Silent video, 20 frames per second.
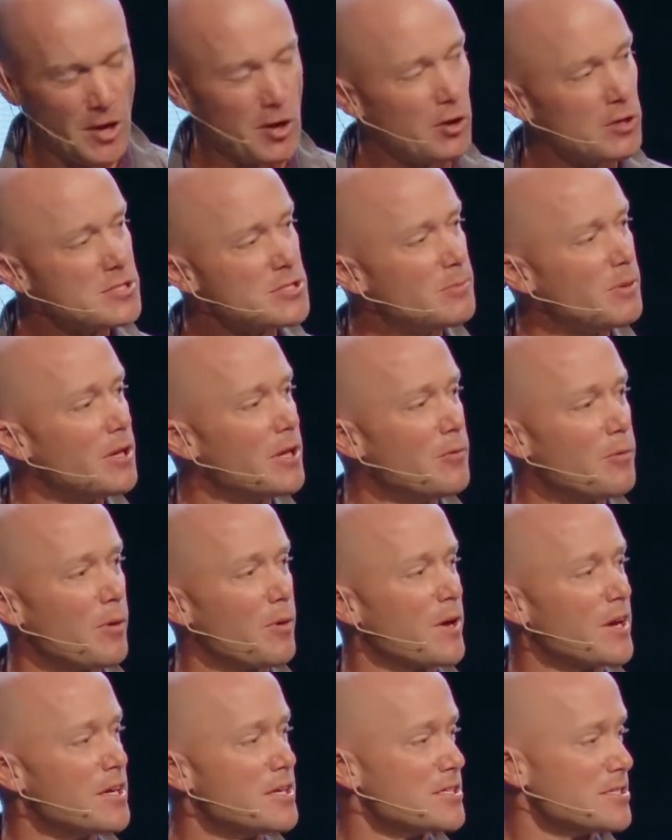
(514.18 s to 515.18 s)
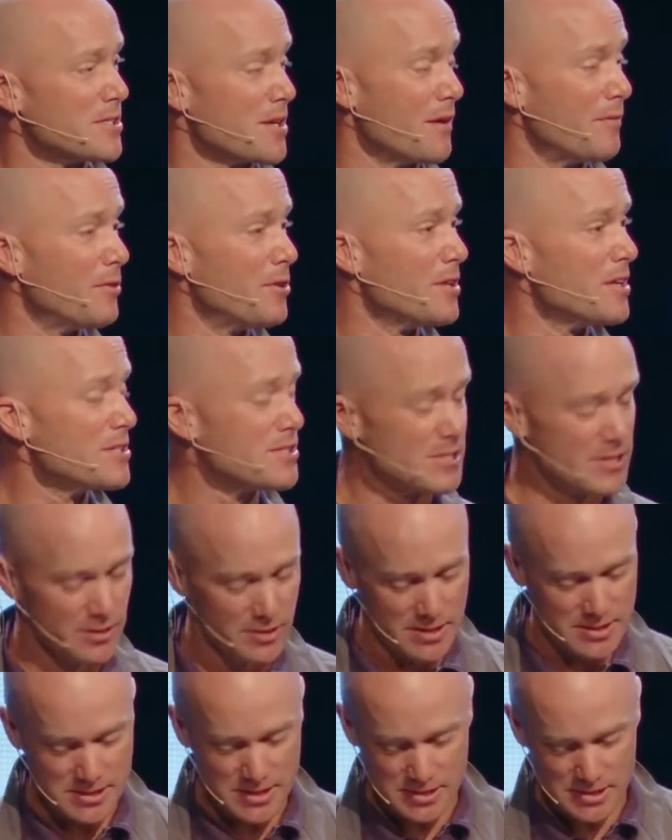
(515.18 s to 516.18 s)
Ultimately, what we're going to discover in this
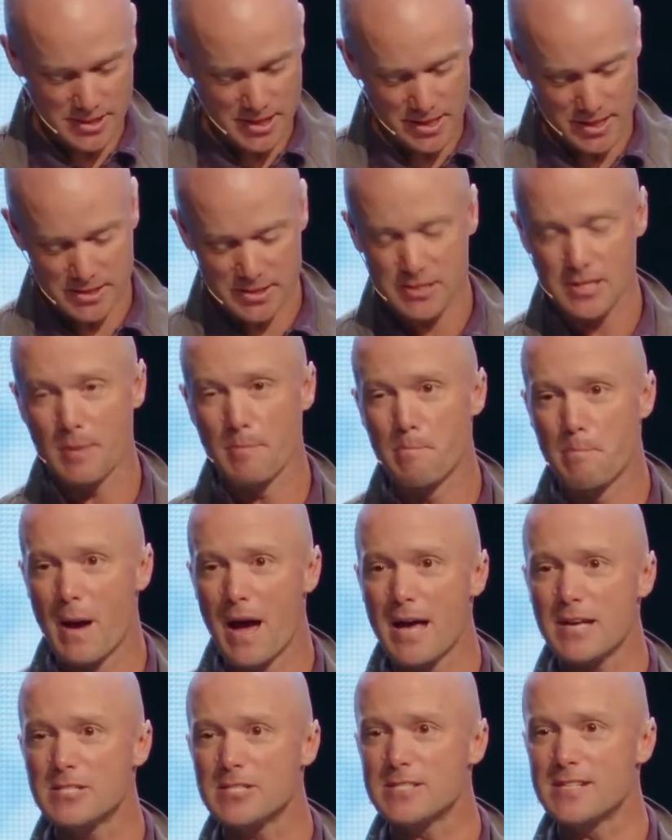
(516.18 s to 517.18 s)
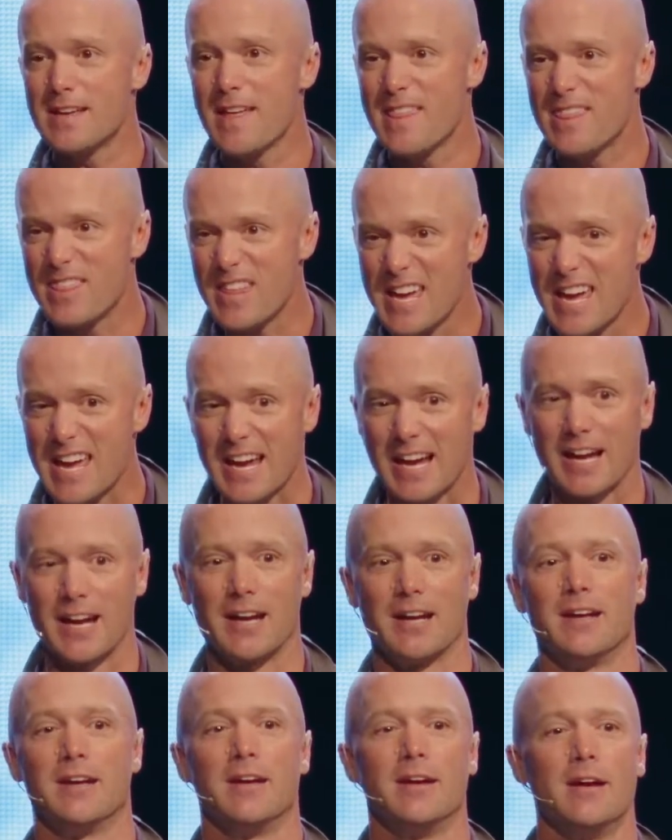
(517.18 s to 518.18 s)
series is this: the best thing
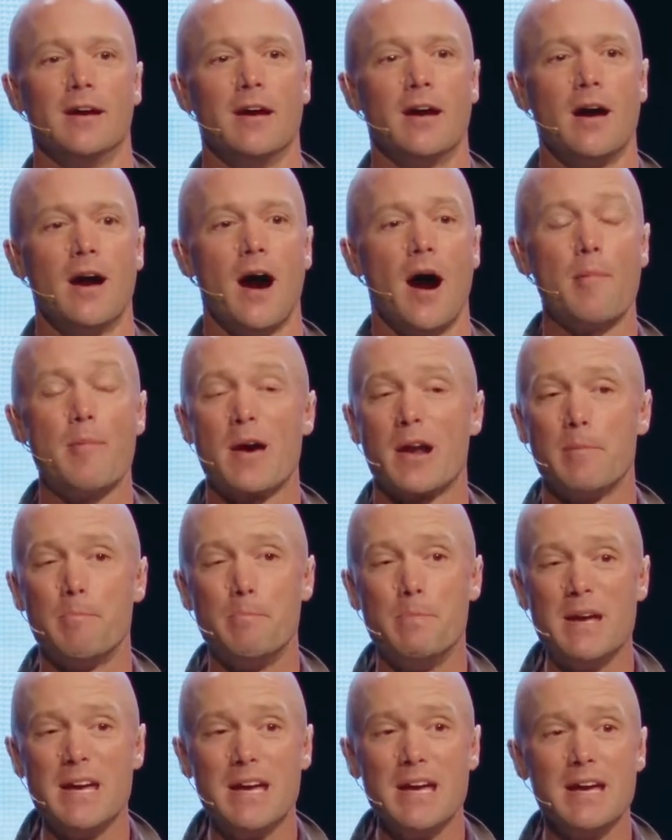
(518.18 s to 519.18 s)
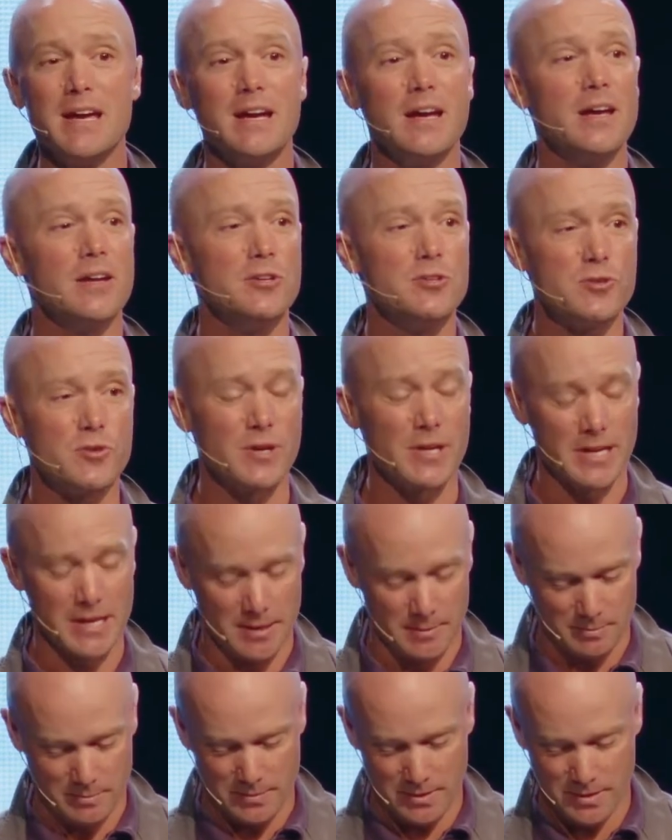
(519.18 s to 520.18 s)
about a big
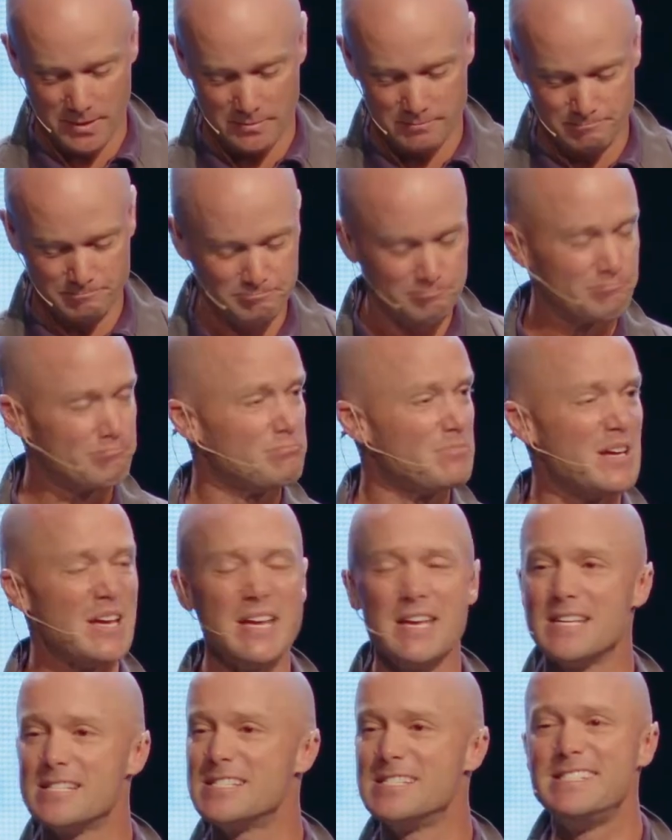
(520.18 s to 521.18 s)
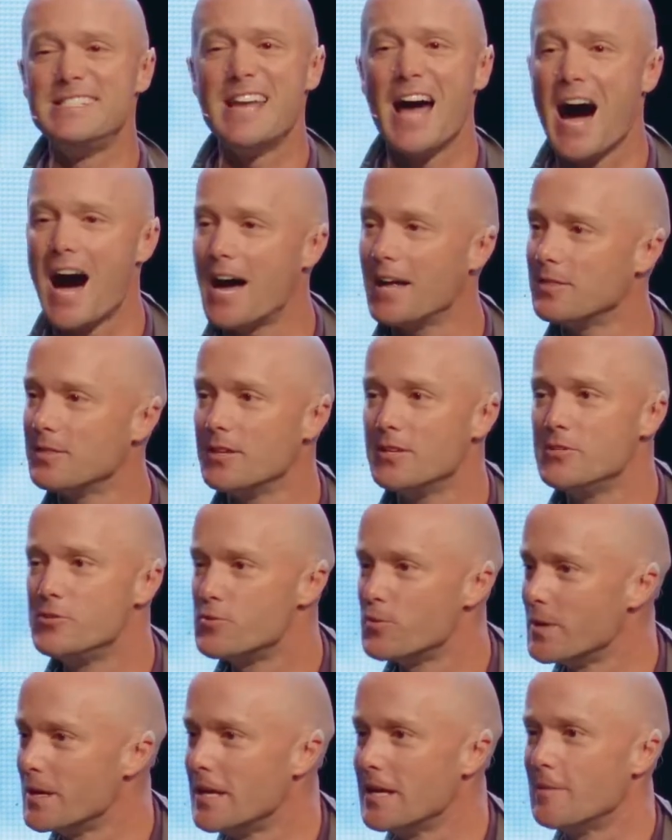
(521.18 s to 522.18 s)
dream is not the
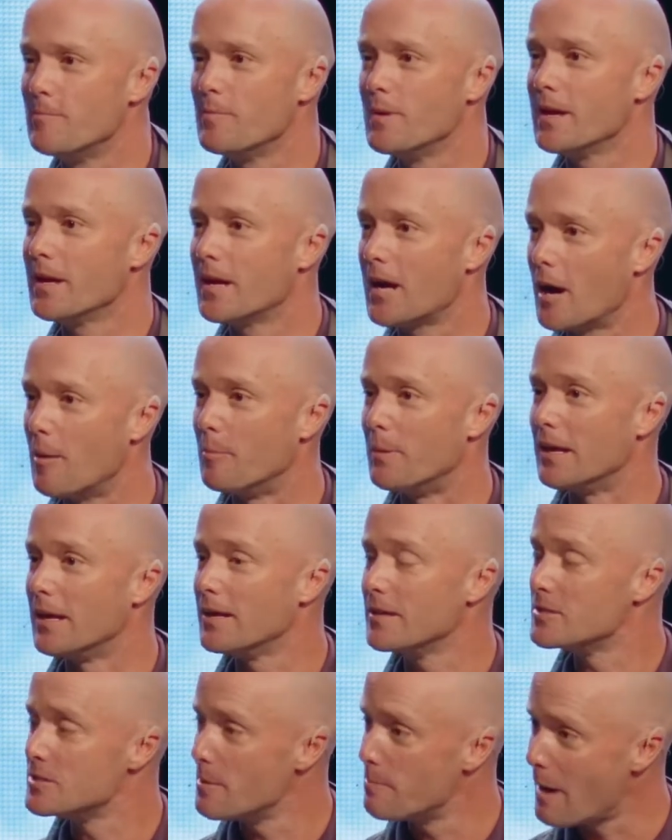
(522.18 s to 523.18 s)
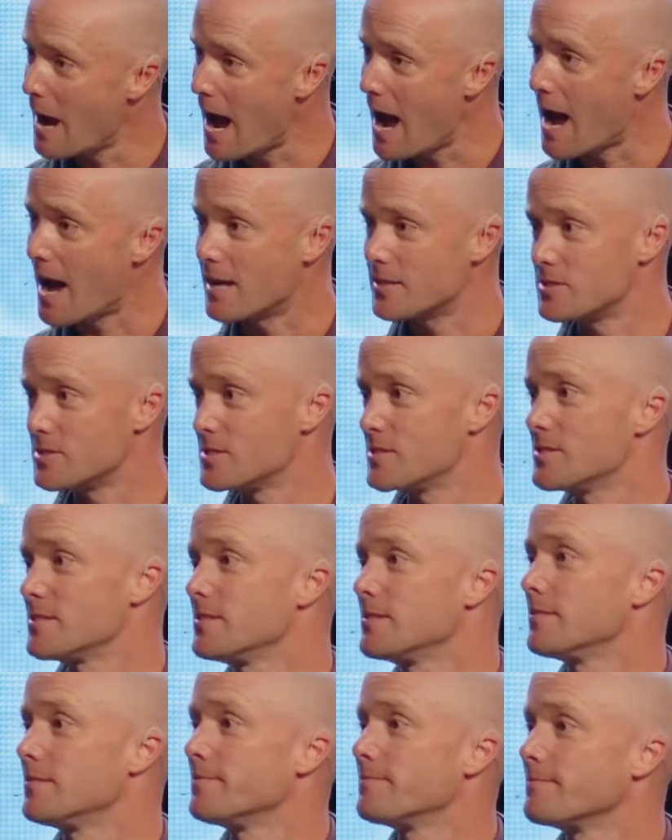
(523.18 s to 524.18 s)
dream coming to
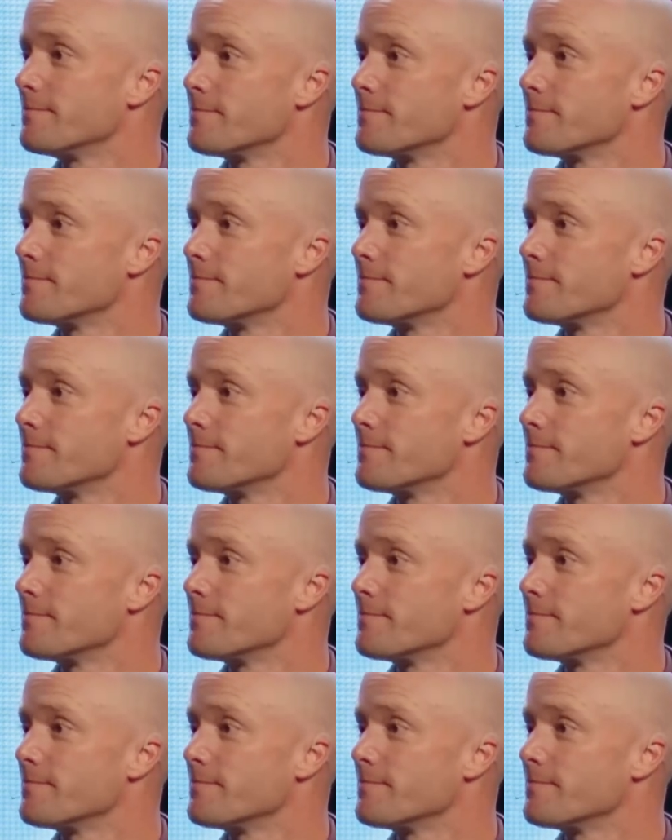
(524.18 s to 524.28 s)
pass.